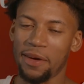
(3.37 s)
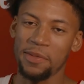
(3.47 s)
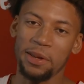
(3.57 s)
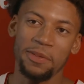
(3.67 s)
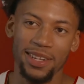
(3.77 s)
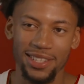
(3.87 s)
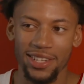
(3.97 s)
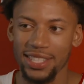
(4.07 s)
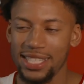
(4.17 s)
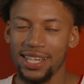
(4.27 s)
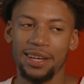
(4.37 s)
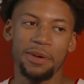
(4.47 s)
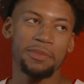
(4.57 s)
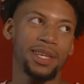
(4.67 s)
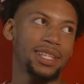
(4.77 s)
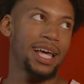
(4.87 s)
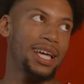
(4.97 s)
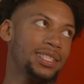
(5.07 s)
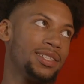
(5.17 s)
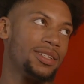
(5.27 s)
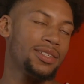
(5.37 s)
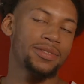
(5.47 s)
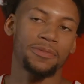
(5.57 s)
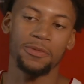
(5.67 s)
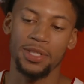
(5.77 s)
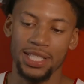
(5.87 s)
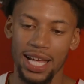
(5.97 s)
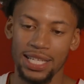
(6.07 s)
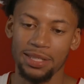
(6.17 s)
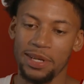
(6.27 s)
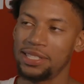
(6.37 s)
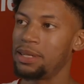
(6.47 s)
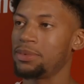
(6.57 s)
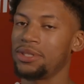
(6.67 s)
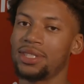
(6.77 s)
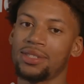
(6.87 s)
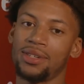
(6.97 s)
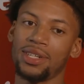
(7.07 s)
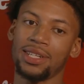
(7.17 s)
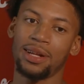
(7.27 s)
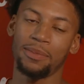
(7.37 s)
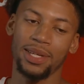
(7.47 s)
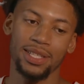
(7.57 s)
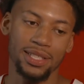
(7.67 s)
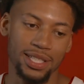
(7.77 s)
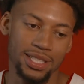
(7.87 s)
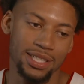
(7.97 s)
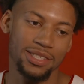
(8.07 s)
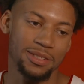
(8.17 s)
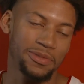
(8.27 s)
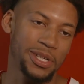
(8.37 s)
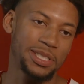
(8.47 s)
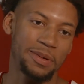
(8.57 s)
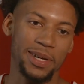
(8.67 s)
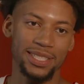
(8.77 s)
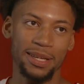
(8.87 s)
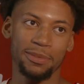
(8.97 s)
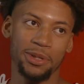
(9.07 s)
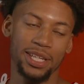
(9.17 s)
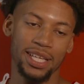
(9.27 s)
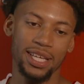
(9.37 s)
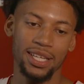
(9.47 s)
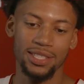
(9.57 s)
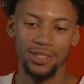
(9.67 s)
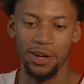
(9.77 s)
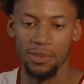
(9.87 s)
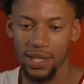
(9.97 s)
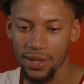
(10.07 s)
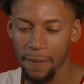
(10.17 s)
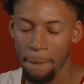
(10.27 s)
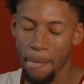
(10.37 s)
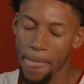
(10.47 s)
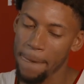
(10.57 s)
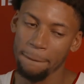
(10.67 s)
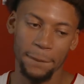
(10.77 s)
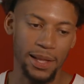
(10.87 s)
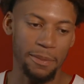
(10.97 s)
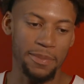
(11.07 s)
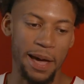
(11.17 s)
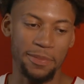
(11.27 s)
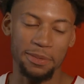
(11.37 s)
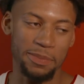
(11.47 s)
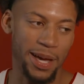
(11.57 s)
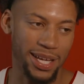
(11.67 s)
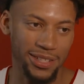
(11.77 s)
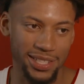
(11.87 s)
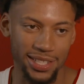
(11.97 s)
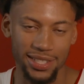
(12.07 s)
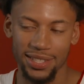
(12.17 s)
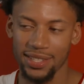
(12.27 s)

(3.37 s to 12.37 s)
I mean, it's been a long time. I mean, last year was the last time I stepped on this court. I mean, this year is the first time I stepped on it again. So, I mean, I'm happy to be back out there.